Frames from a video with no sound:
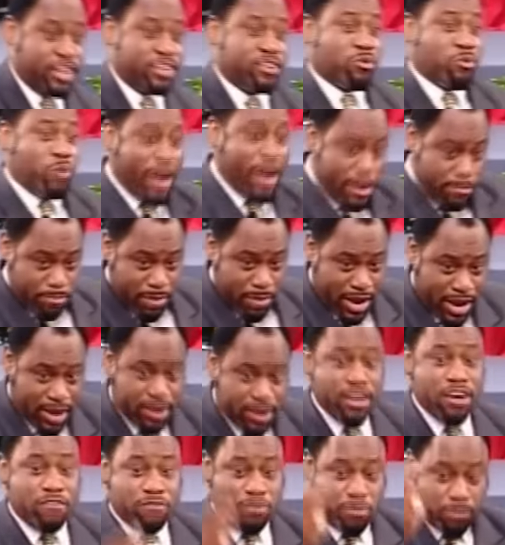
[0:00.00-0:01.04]
sent the white
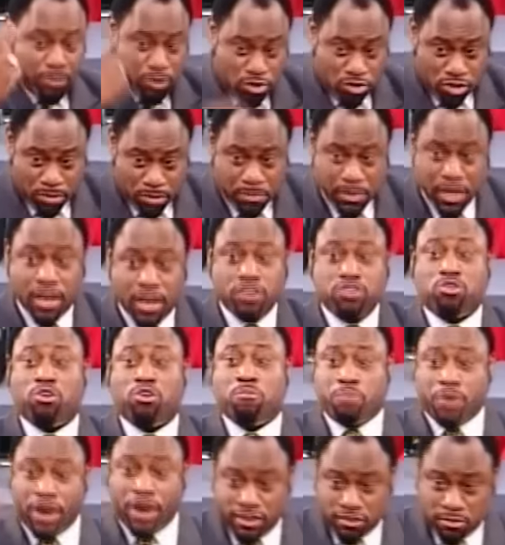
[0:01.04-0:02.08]
man from Europe to
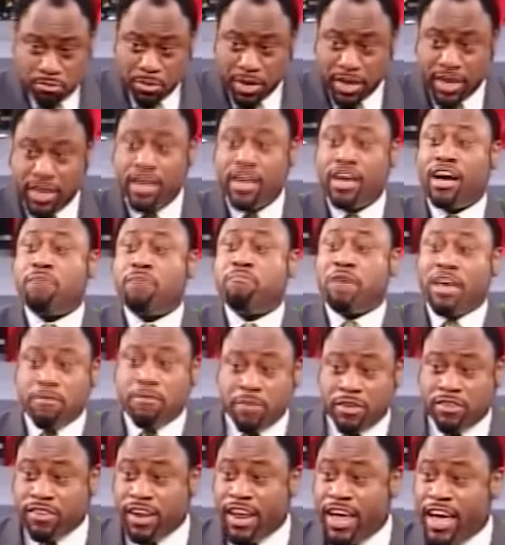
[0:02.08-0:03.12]
oppress me and make
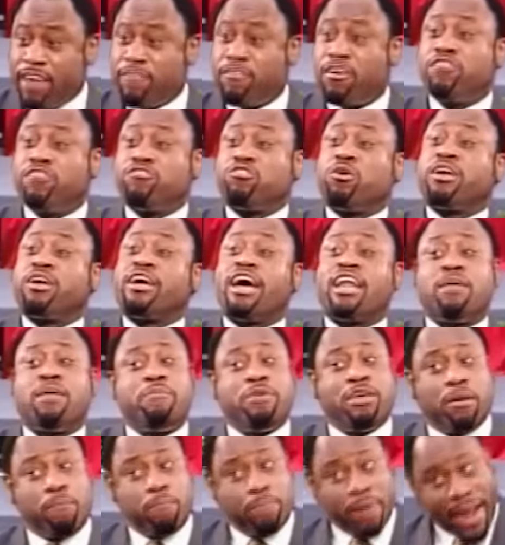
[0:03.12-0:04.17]
me slave. So it got to
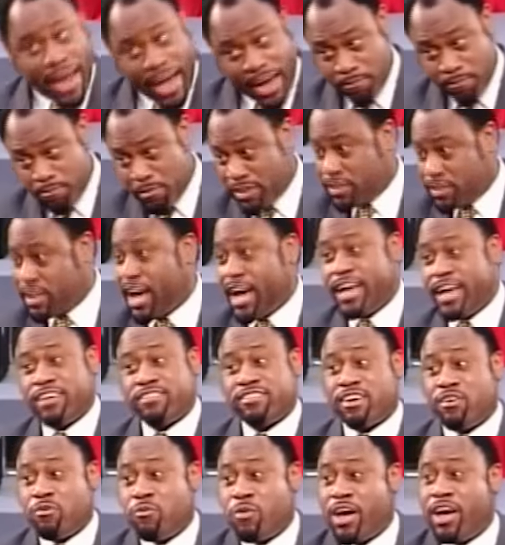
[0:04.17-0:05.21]
be a black Messiah
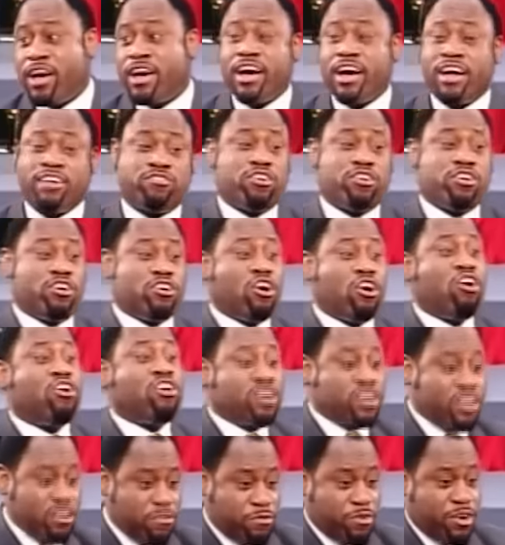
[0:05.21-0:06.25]
somewhere. And so you go
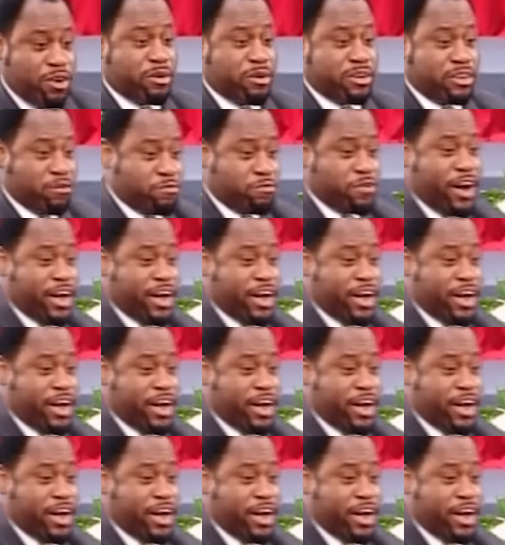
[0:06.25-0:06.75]
looking for him and you